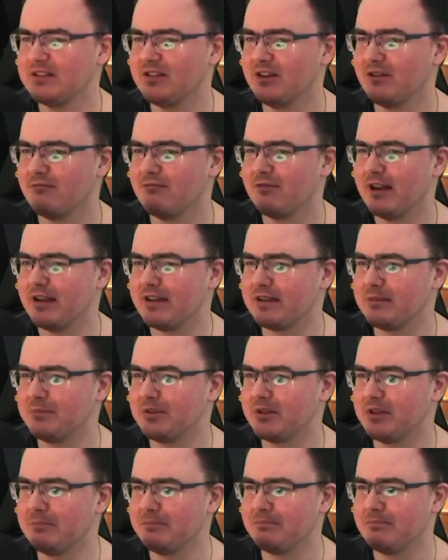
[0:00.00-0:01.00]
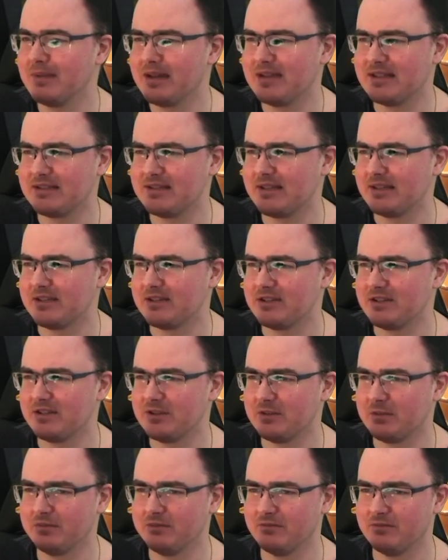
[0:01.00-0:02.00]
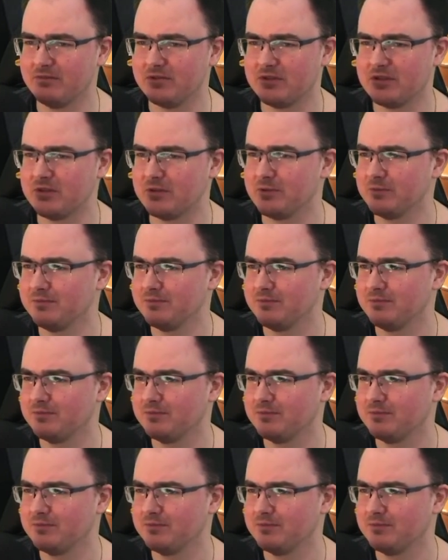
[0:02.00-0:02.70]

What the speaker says: not ready, but he might take a turn soon.